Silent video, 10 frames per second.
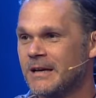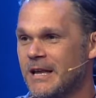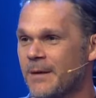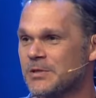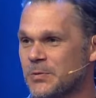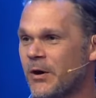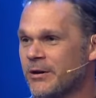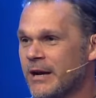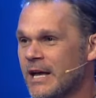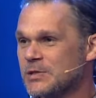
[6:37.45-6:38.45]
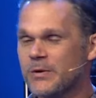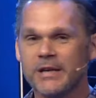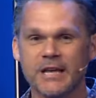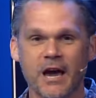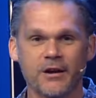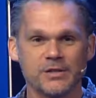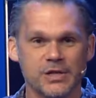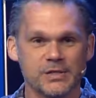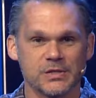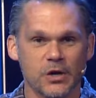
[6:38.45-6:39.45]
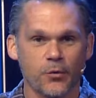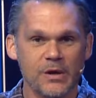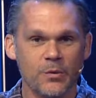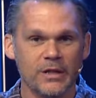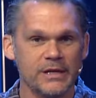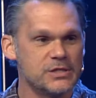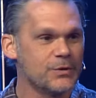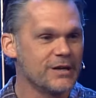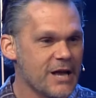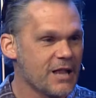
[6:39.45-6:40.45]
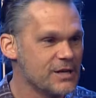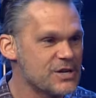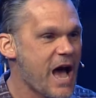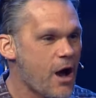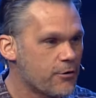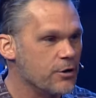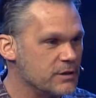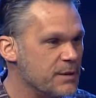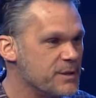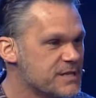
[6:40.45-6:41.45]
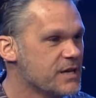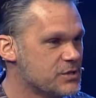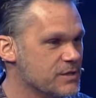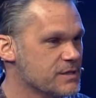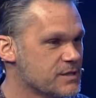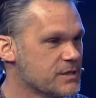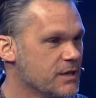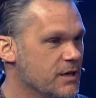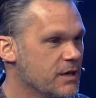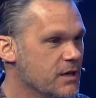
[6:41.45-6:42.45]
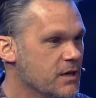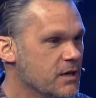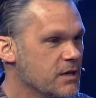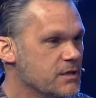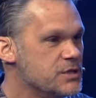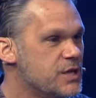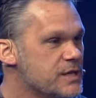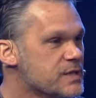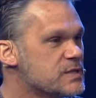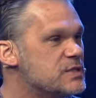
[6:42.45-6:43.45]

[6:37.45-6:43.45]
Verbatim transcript: And I'm just wondering, as we encounter Jesus, are we willing to acknowledge our own limitations? Jesus